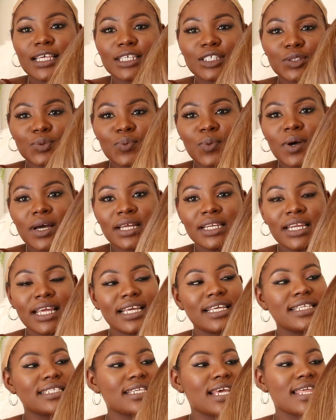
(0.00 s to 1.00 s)
This
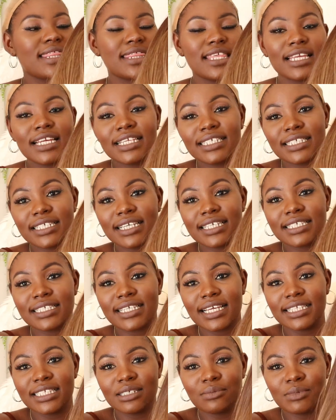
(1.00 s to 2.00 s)
one is 36
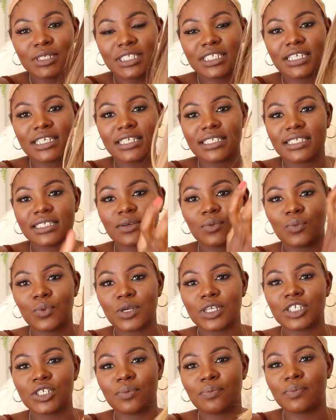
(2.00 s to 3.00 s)
centimeters,
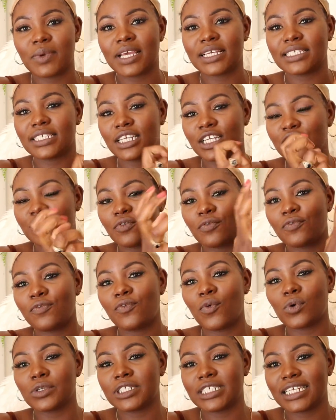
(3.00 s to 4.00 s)
which makes it
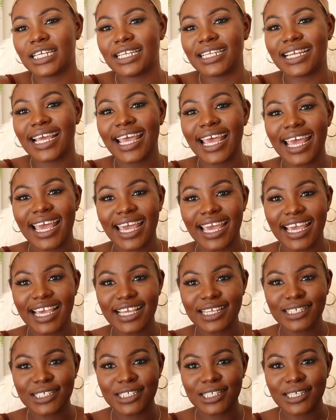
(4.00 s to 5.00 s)
14
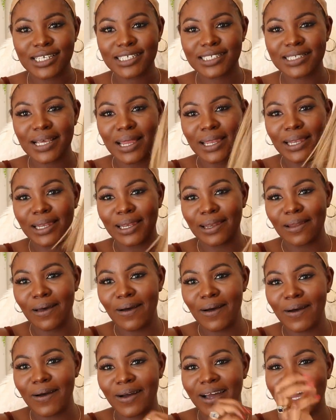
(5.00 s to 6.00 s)
inches
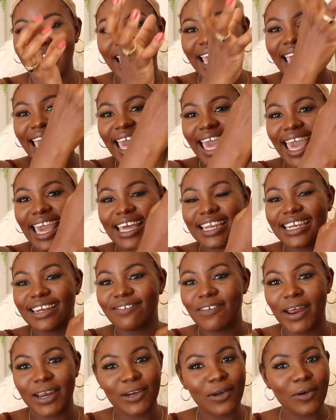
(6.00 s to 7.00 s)
long.
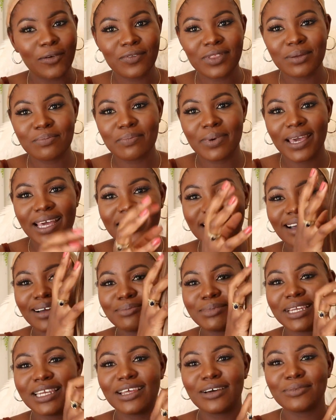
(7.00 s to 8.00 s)
And right off the bat,
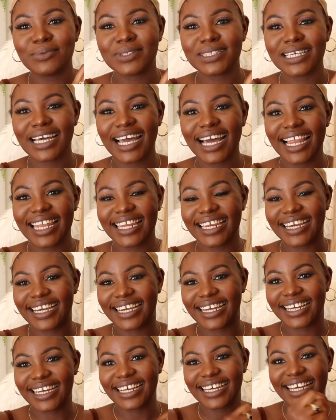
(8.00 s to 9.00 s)
I'm in love with the
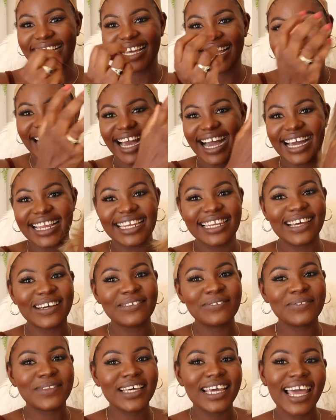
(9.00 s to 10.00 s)
color. I
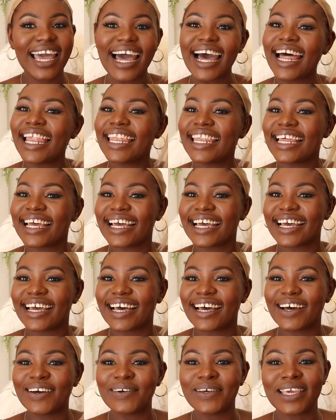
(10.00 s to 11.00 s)
love the
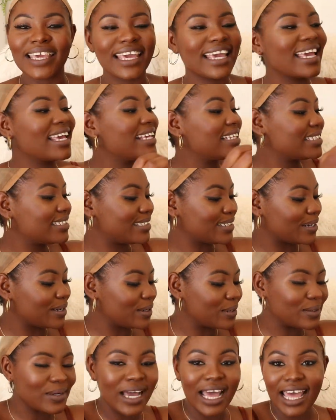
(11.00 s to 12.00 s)
color. Okay,
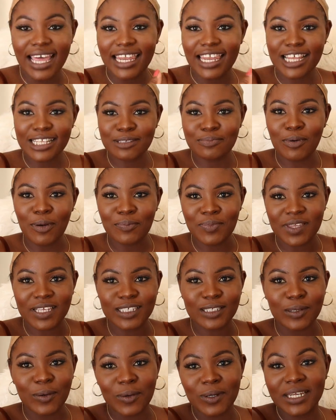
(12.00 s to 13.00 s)
so let's pop
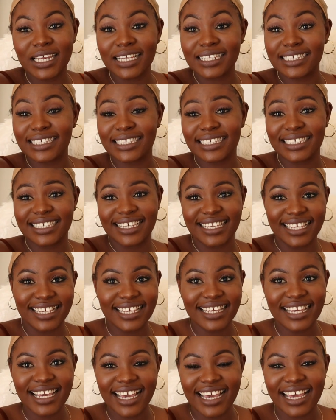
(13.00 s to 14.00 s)
this on and
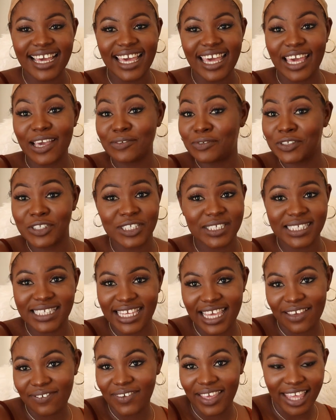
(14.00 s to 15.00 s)
see if she's
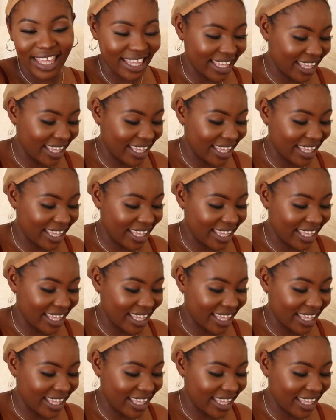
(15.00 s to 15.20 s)
giving.